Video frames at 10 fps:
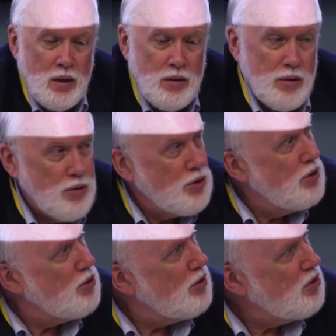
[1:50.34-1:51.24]

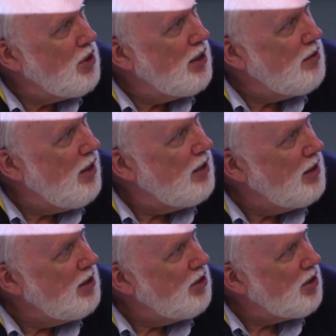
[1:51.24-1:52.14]
Neurosurgeon decided that
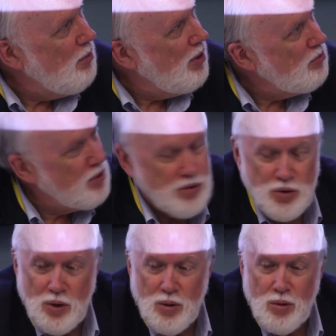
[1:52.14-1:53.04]
needed to come out,
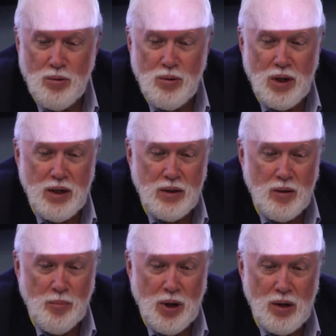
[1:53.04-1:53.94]
so I had a
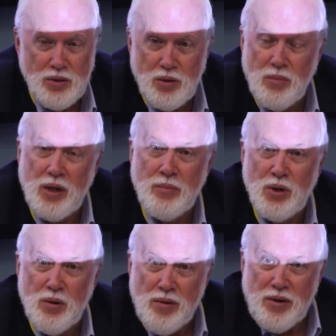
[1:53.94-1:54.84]
little pause in my
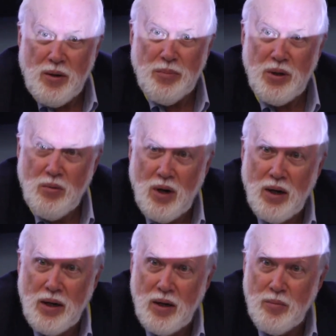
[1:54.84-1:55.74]
immunotherapy while
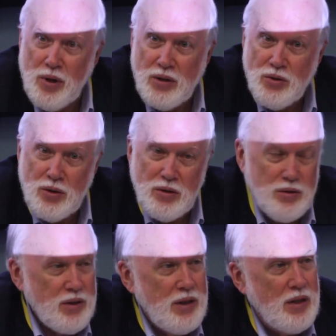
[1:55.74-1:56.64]
I had brain
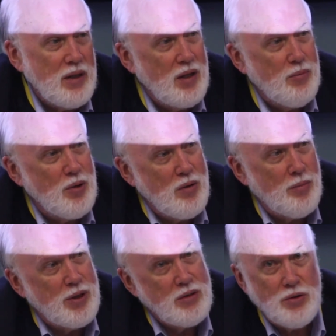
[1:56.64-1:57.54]
surgery, and I came out of the
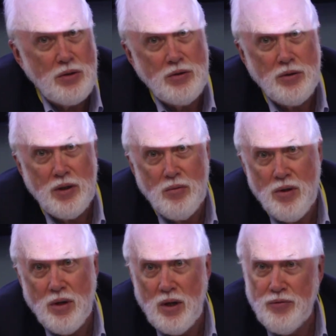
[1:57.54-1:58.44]
brain surgery
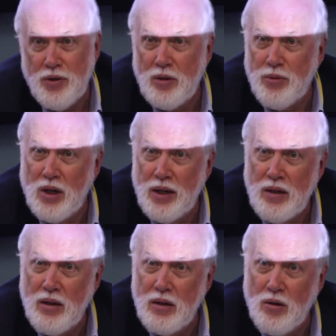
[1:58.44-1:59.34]
with a left arm and
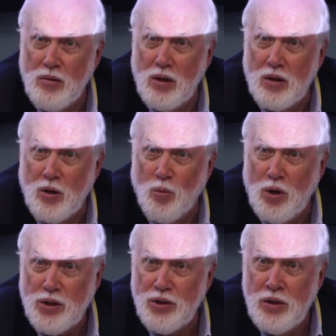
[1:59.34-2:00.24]
leg that no longer
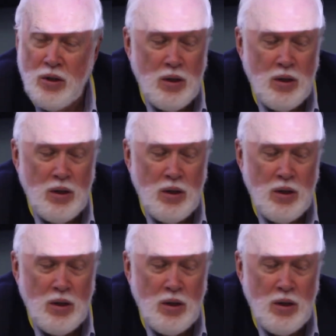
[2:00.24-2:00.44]
worked.